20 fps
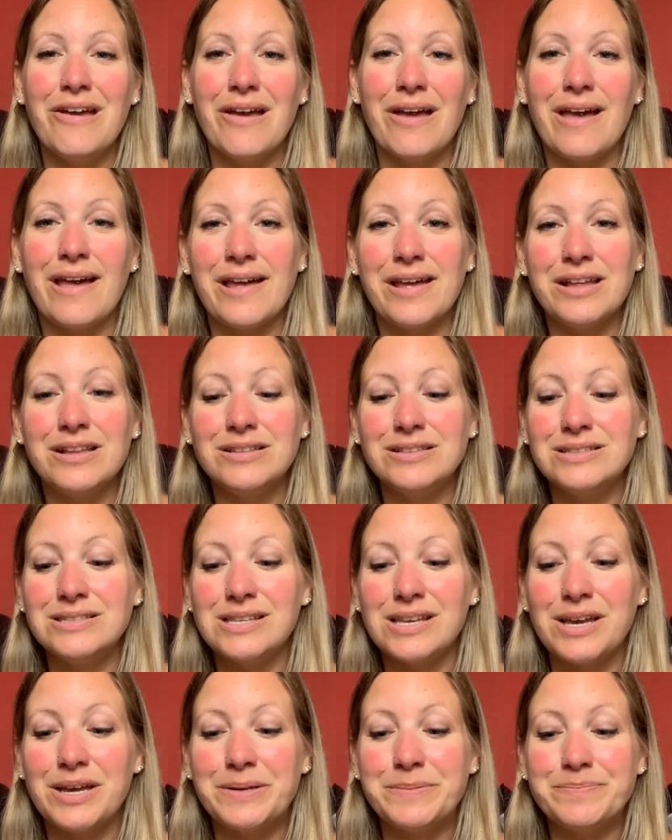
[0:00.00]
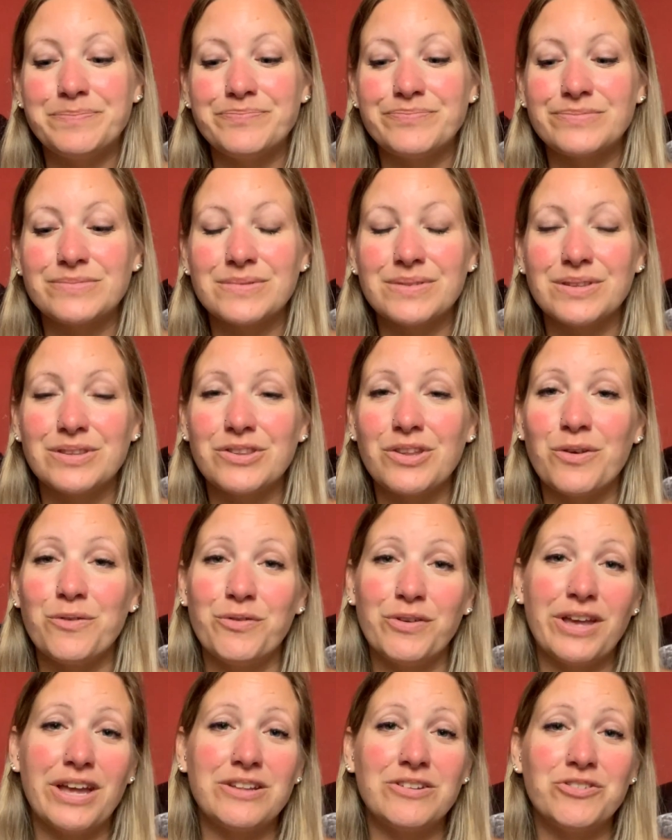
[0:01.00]
and don't
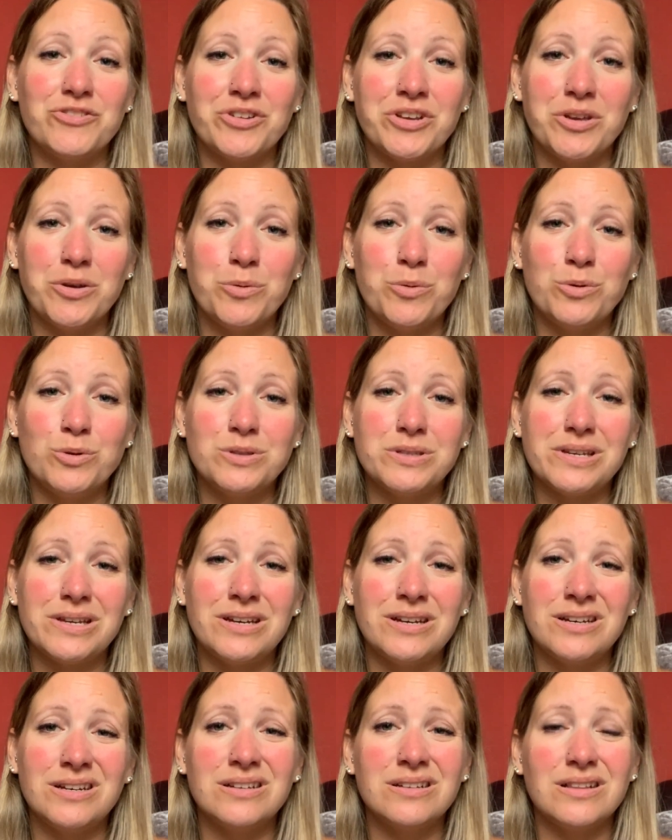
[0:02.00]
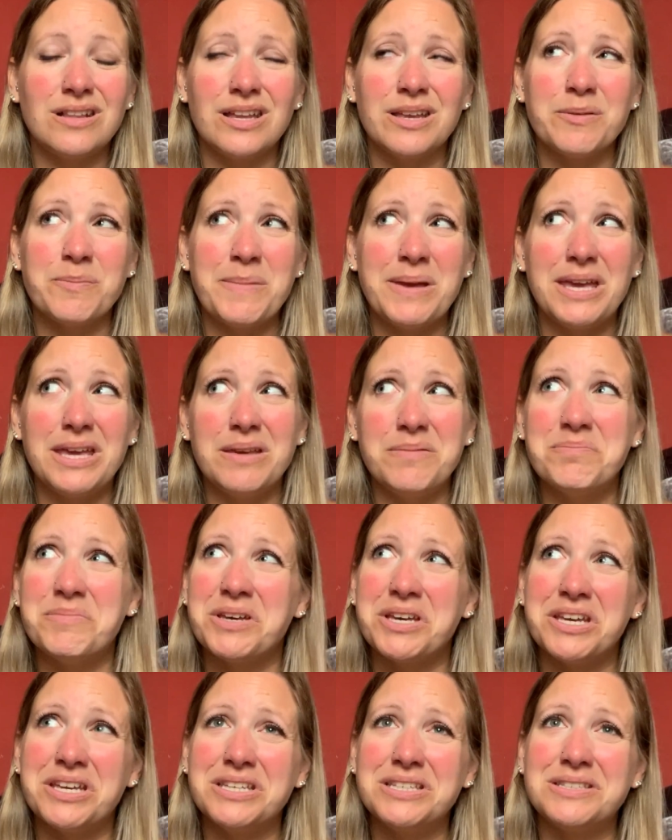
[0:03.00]
forget to drink your water like me,
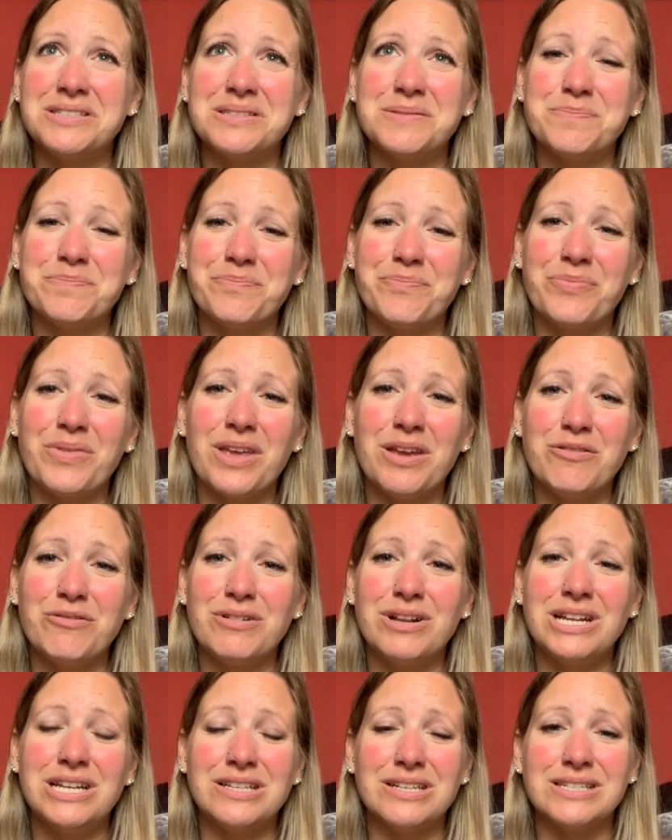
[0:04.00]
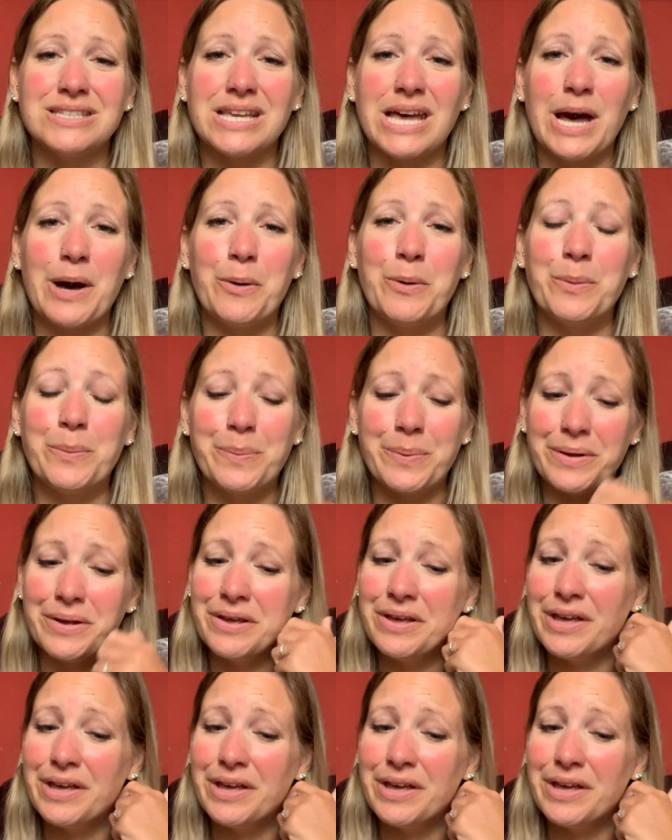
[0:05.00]
because it really does help.